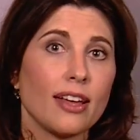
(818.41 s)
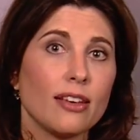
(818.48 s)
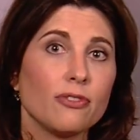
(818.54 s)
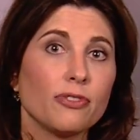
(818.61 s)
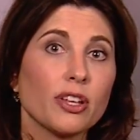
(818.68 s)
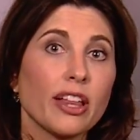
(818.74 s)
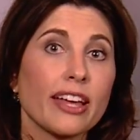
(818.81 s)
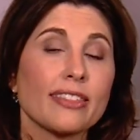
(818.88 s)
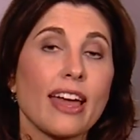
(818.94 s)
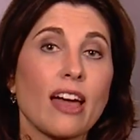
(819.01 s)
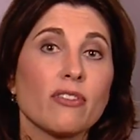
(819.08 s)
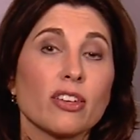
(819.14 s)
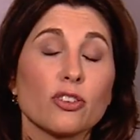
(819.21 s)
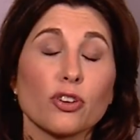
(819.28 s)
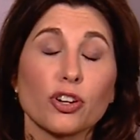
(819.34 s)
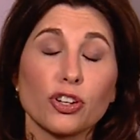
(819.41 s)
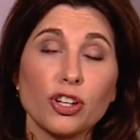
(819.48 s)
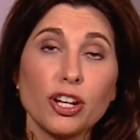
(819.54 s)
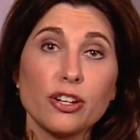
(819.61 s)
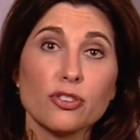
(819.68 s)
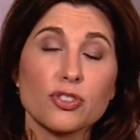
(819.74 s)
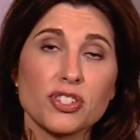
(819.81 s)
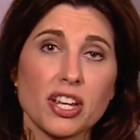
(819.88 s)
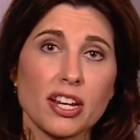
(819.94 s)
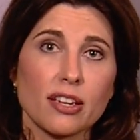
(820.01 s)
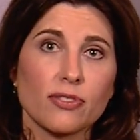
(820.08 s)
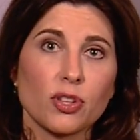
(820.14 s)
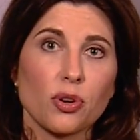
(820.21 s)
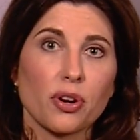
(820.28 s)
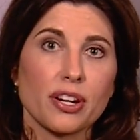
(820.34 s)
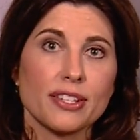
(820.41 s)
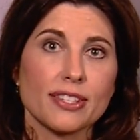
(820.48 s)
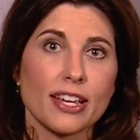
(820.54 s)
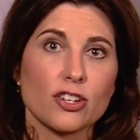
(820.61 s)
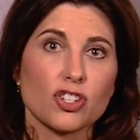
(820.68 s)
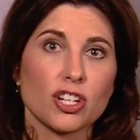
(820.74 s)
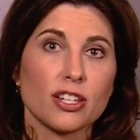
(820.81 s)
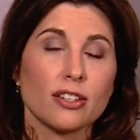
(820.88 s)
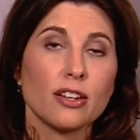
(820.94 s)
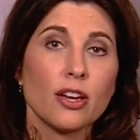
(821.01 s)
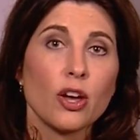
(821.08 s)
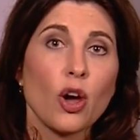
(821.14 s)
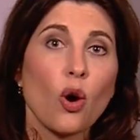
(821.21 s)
and feel like they have either a good understanding of the organization,